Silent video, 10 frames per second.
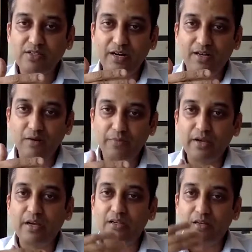setup,
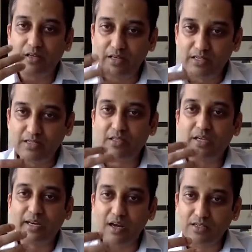it is
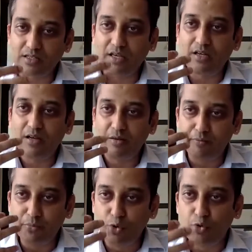the classic
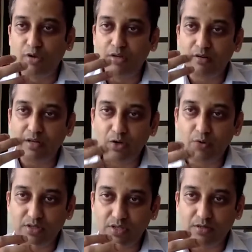blue collar
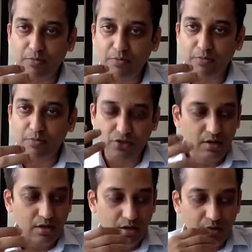ecosystem,
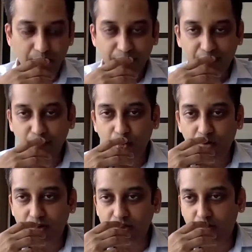which
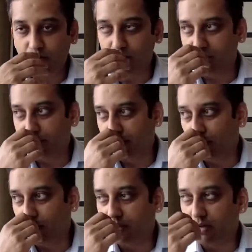we always call them
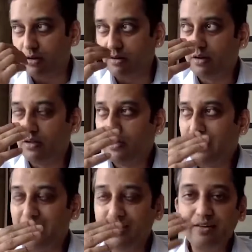the way they are.
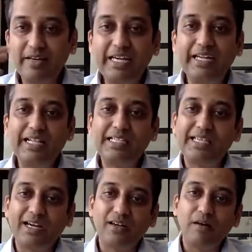In a retail
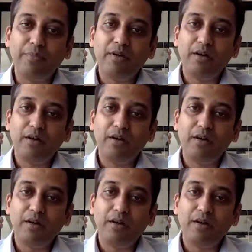setup,